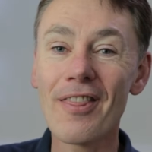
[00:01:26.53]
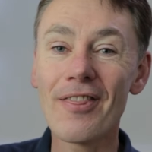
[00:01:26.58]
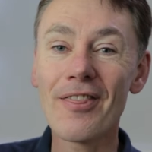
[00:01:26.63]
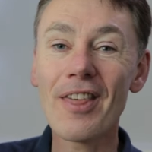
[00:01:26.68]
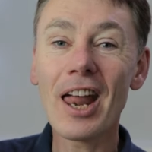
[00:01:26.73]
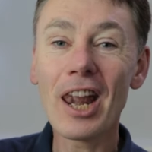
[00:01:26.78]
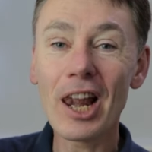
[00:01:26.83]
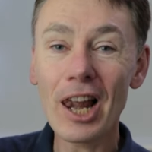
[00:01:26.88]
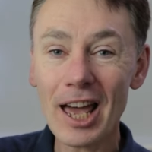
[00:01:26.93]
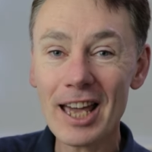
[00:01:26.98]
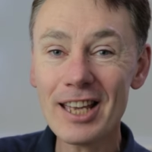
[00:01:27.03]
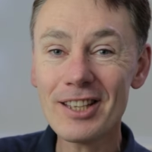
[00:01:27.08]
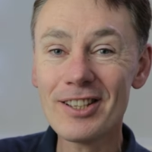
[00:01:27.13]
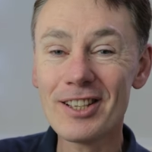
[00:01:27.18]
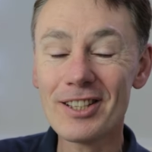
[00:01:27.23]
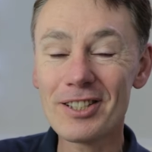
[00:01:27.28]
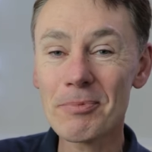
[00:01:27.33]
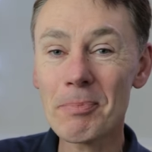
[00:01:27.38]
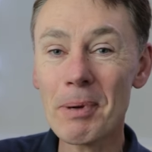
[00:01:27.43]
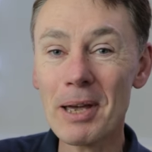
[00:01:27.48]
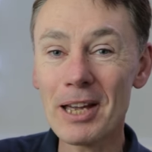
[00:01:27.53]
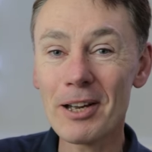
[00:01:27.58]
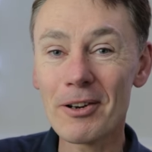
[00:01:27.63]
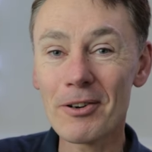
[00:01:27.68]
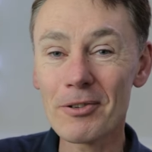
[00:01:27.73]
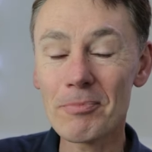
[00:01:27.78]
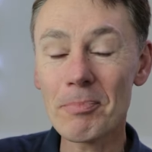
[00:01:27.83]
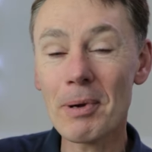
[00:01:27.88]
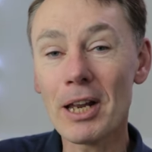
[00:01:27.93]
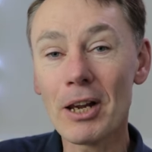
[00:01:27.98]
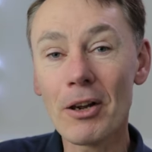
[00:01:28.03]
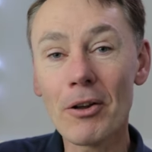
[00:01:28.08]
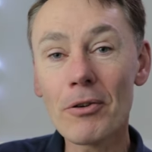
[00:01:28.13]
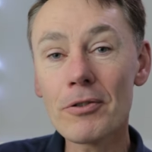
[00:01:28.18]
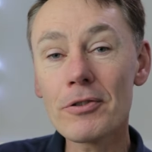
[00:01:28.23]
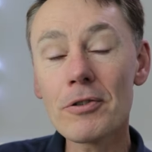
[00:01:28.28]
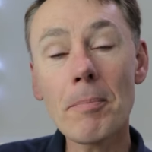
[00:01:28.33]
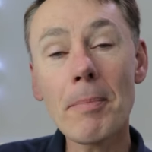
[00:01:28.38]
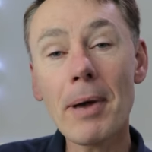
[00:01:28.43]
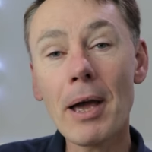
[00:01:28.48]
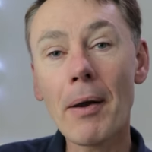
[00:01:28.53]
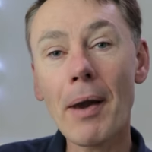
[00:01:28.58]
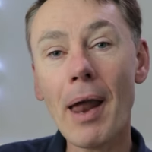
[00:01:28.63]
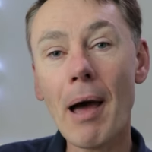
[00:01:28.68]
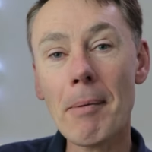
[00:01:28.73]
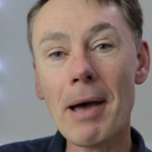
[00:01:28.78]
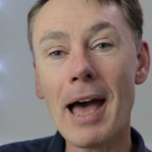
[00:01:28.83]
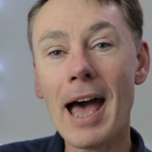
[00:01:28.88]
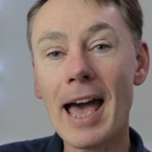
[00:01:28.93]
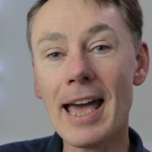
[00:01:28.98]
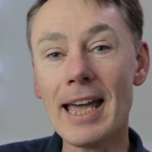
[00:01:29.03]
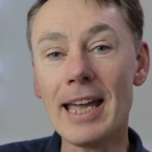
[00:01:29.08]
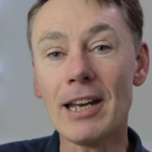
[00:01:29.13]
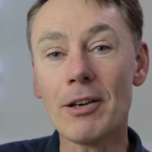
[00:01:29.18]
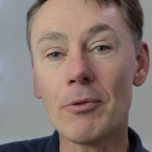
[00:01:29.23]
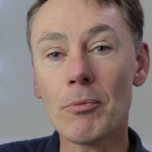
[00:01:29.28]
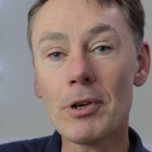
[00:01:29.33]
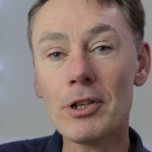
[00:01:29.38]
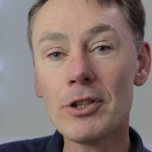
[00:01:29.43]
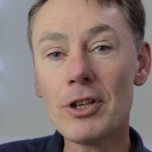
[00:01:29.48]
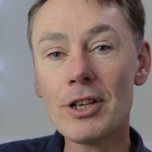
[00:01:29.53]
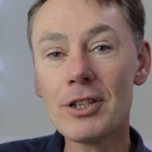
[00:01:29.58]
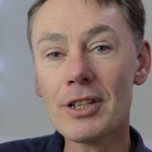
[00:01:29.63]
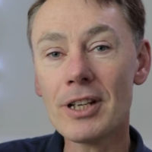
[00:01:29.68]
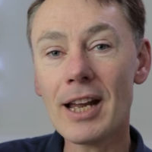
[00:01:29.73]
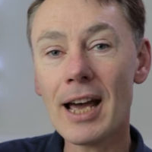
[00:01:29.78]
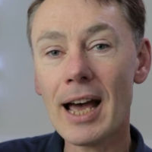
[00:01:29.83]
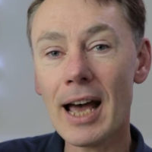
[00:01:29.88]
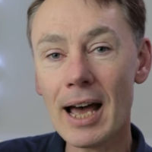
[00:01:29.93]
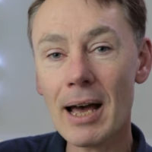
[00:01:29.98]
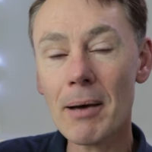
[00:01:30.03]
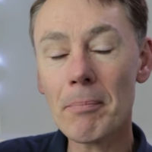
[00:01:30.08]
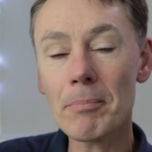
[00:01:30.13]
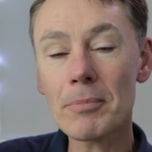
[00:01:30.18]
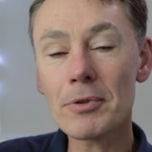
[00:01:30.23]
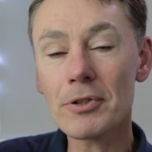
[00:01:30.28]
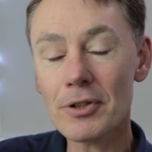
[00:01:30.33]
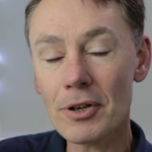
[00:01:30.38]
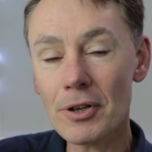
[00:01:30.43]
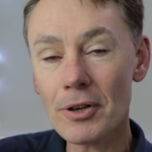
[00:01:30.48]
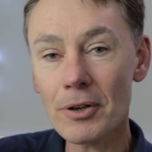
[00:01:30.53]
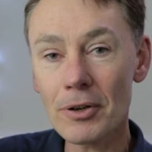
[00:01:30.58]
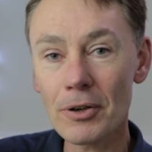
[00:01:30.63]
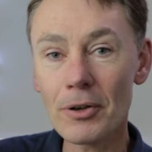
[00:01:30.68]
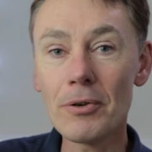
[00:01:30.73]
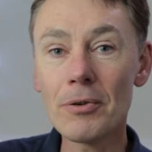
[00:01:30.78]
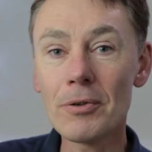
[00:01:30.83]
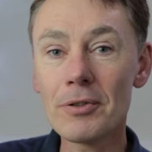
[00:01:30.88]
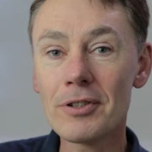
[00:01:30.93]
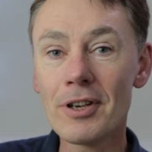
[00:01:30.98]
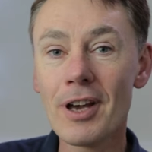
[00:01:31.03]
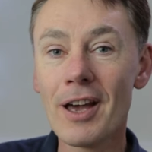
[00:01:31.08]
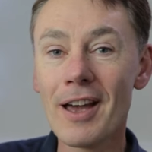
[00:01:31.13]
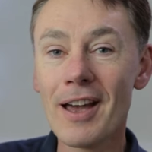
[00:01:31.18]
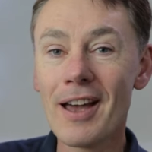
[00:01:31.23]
their latest speaker has been launched, BLab 8, which is an absolute